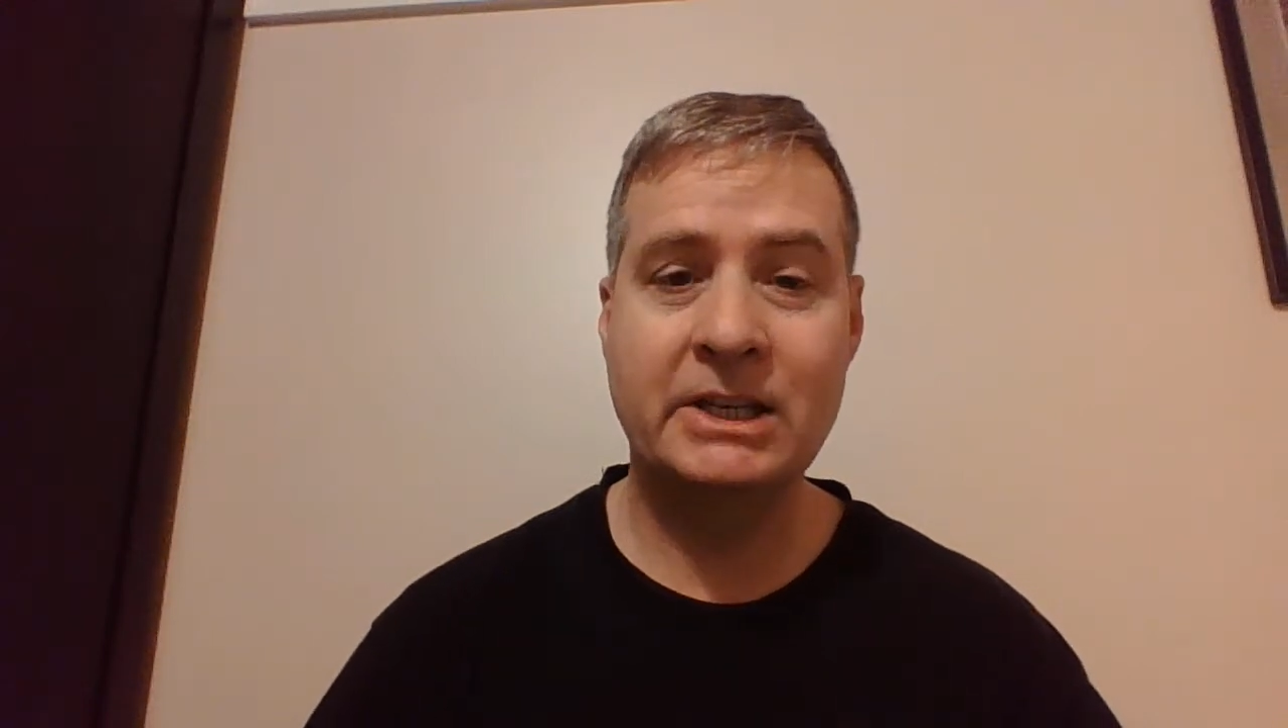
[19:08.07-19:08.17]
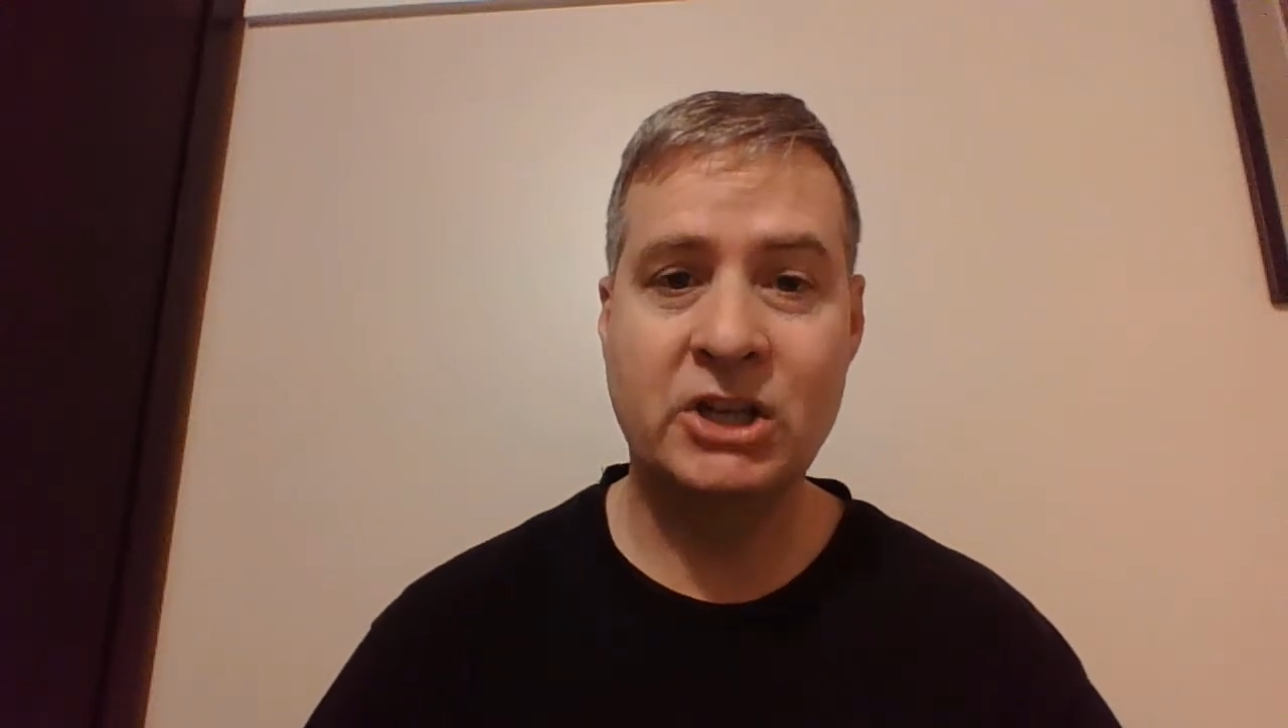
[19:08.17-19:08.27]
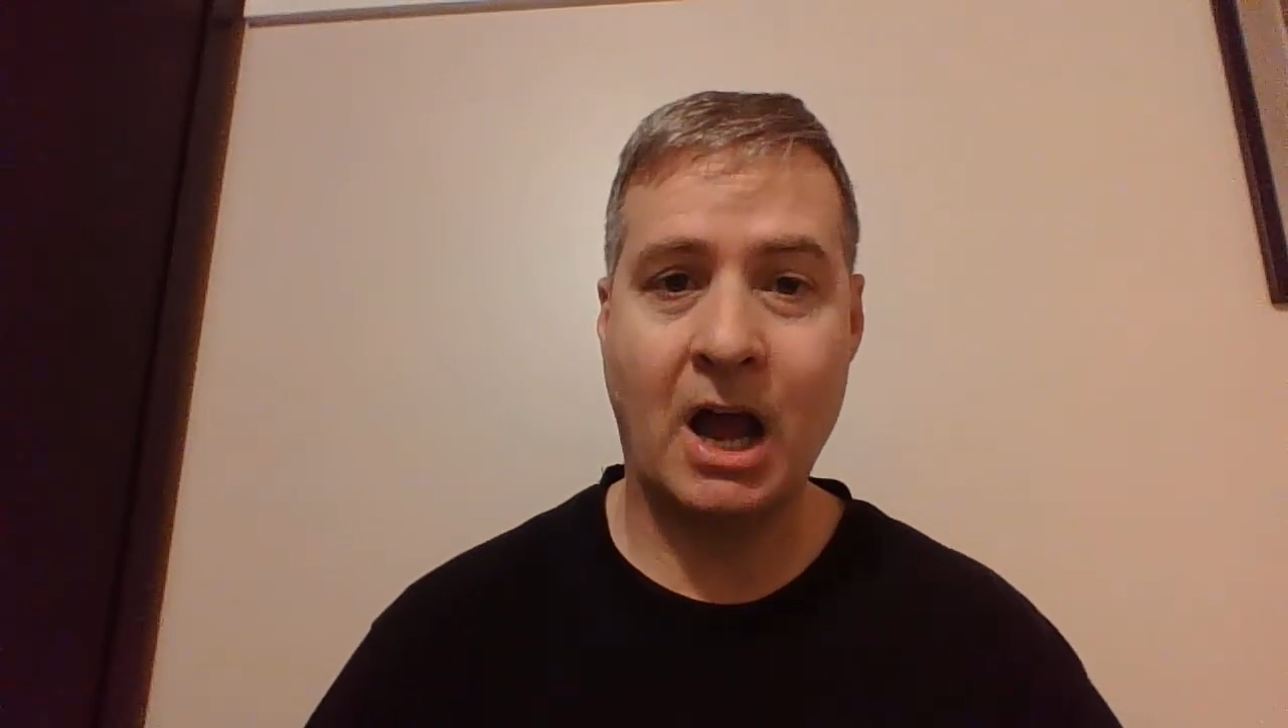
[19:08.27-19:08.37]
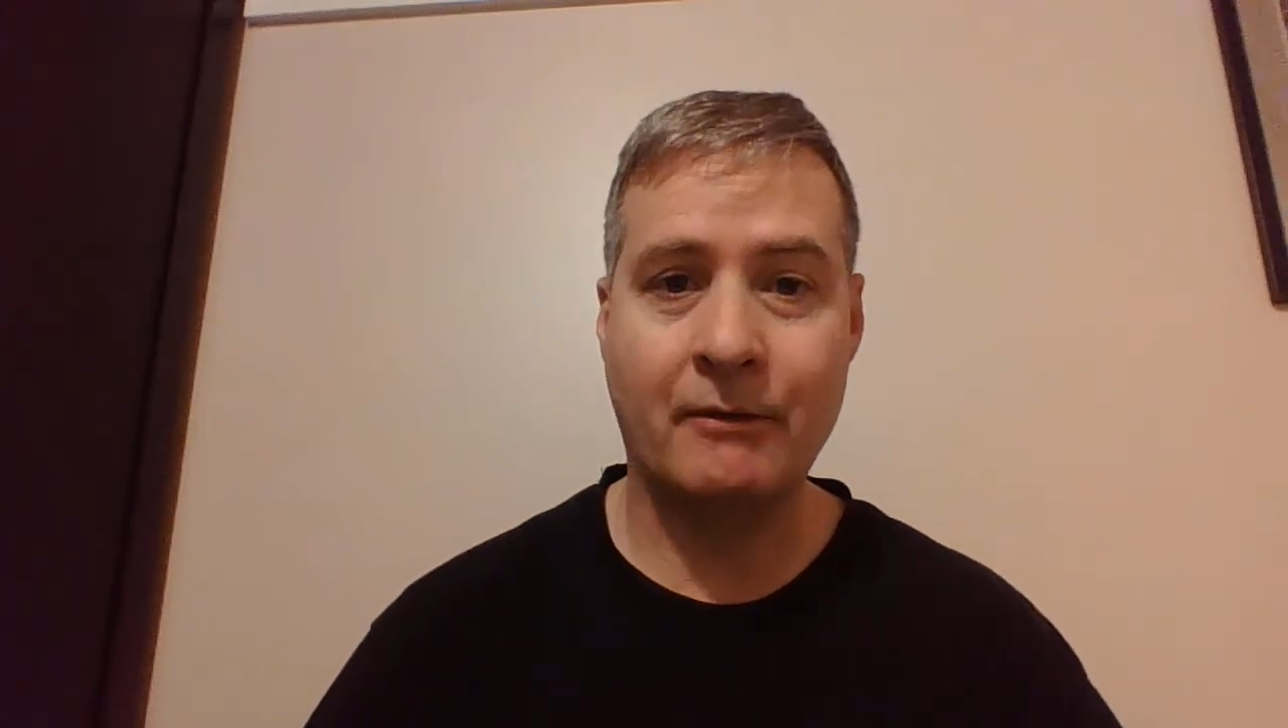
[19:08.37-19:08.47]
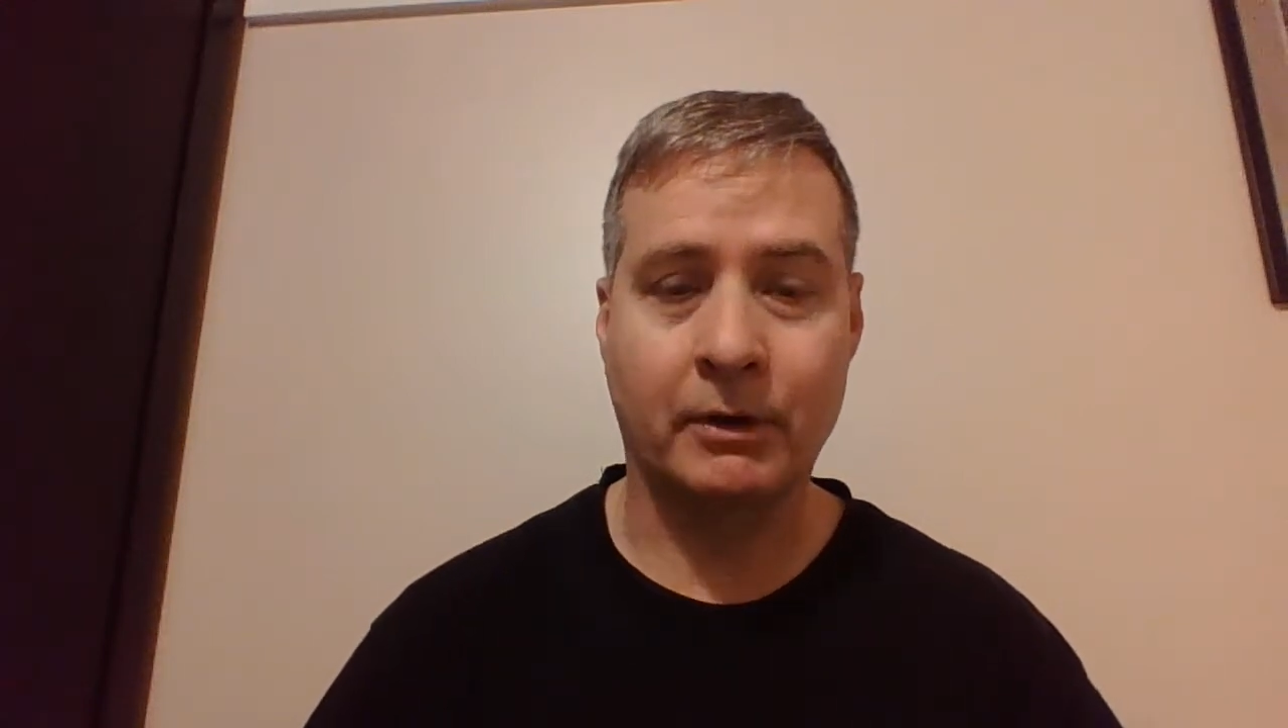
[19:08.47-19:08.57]

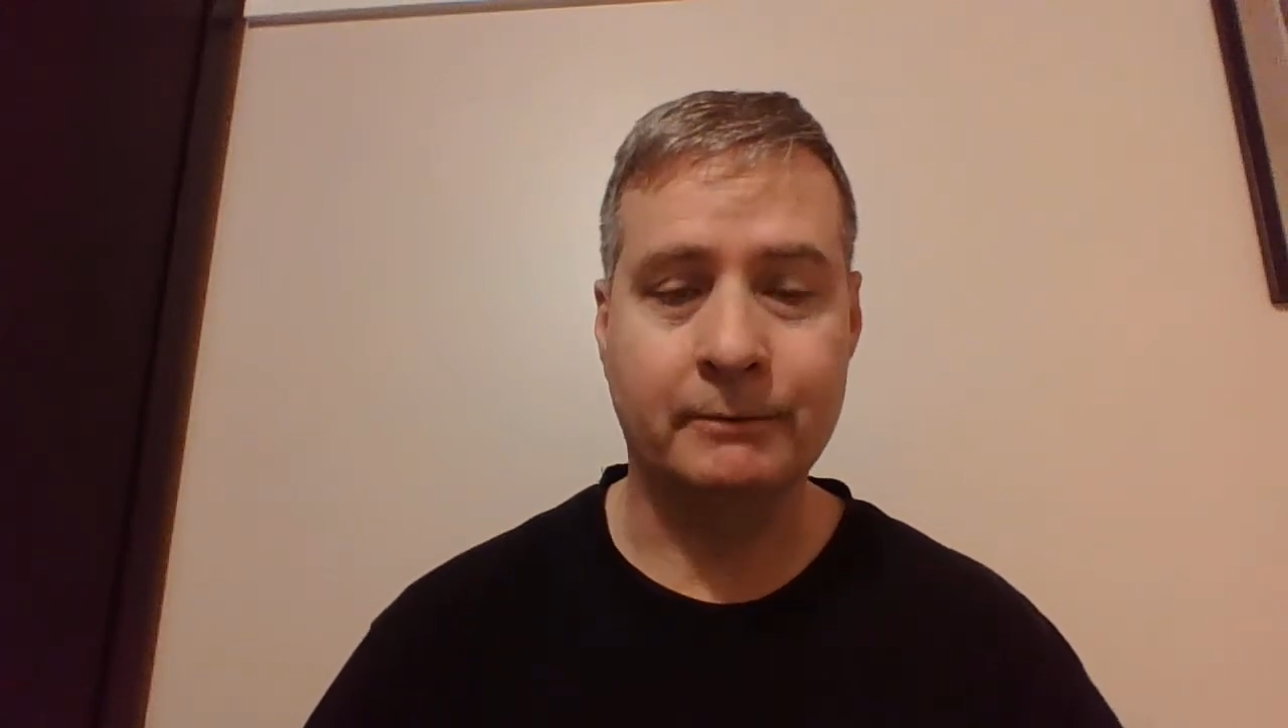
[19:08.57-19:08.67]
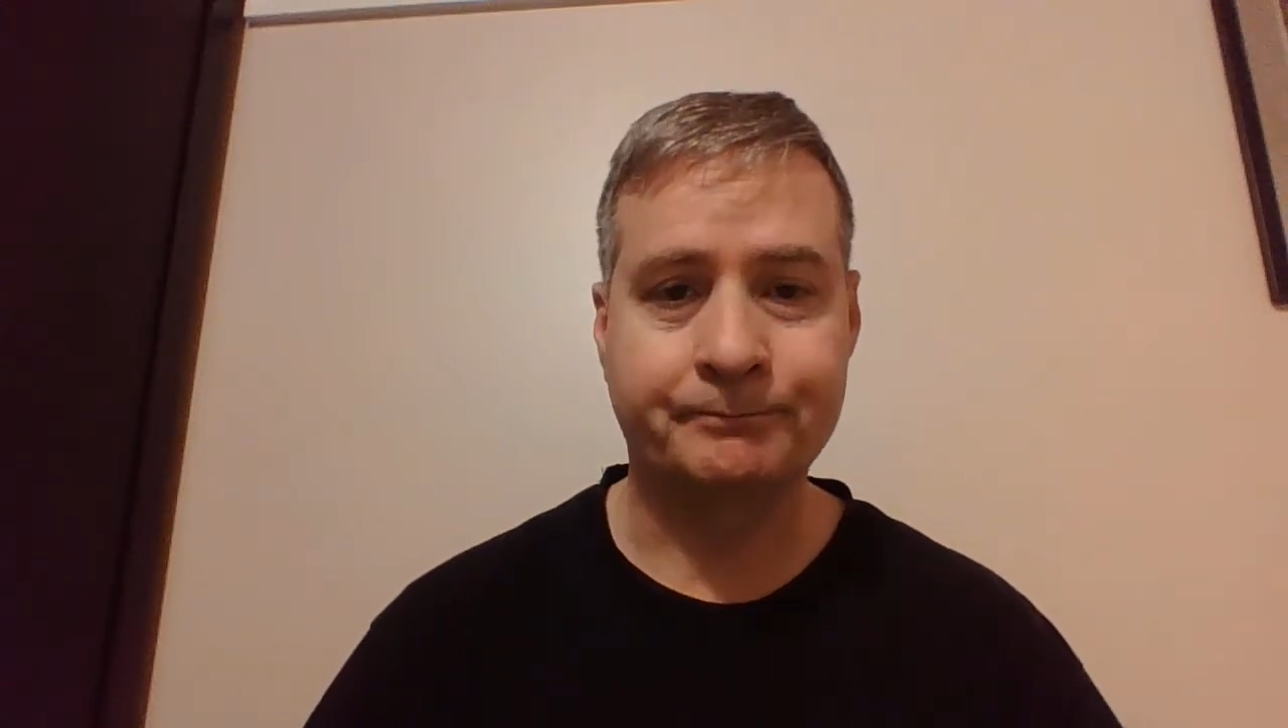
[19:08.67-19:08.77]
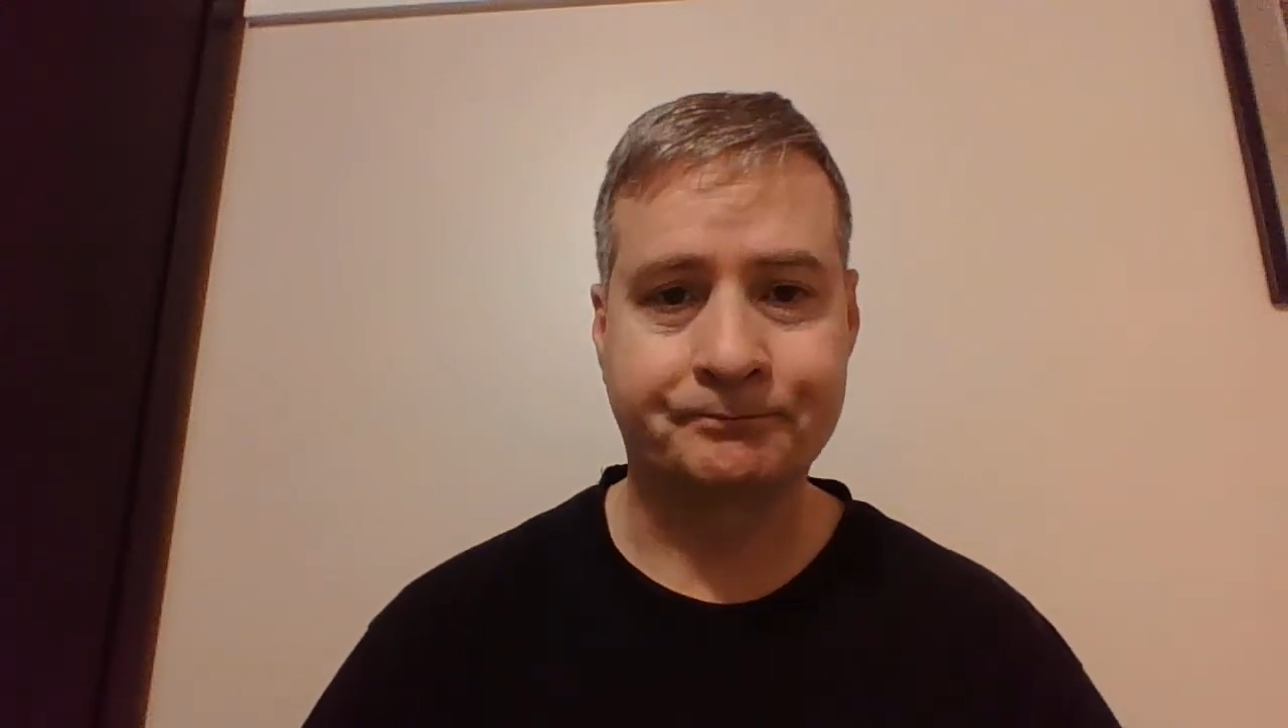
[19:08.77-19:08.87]
Shavra,